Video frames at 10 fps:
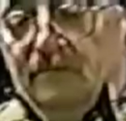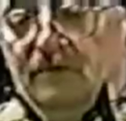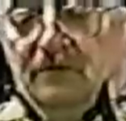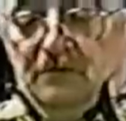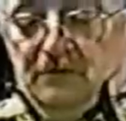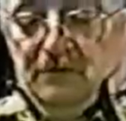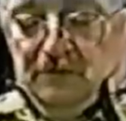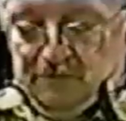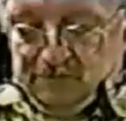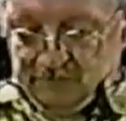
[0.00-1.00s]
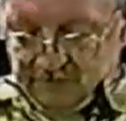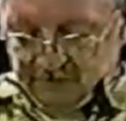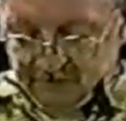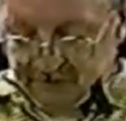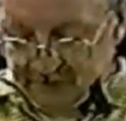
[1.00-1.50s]
you'll go down as
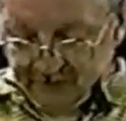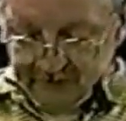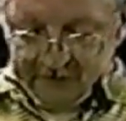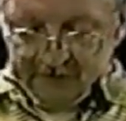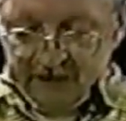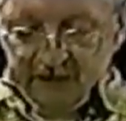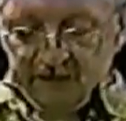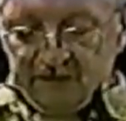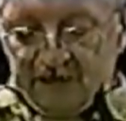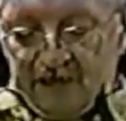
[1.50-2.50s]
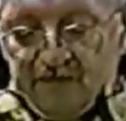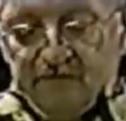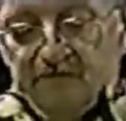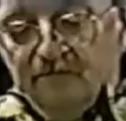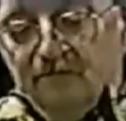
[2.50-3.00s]
far as you think
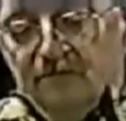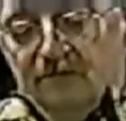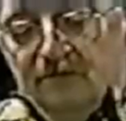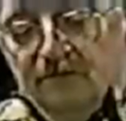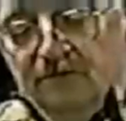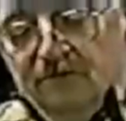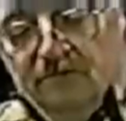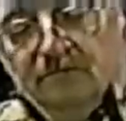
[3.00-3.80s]
the neck would be